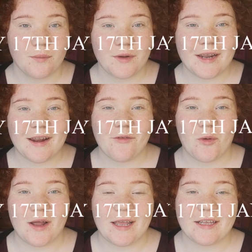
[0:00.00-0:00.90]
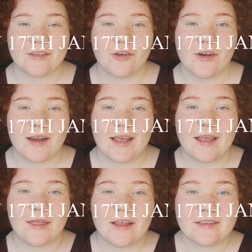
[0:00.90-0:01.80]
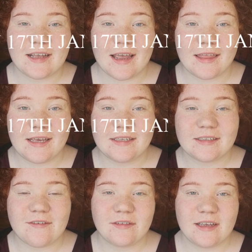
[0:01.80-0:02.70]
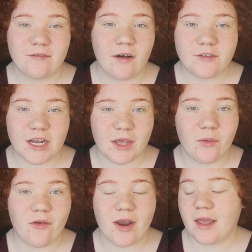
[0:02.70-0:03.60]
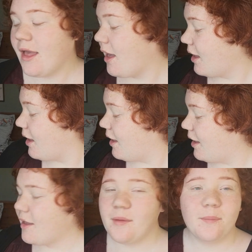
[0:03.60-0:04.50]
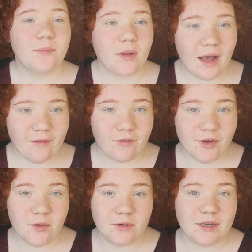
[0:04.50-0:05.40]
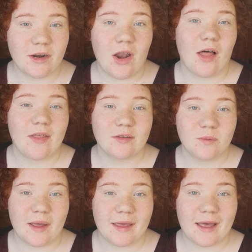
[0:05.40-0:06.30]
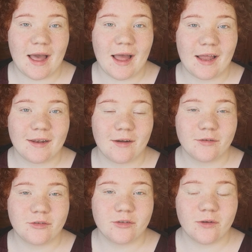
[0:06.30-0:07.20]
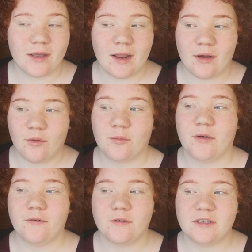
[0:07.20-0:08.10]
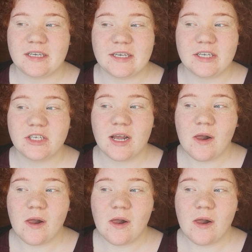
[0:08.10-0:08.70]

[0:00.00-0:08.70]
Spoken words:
Morning everyone, it's currently Thursday the 17th of January. I haven't recorded a lot this week, and I was just looking at all my footage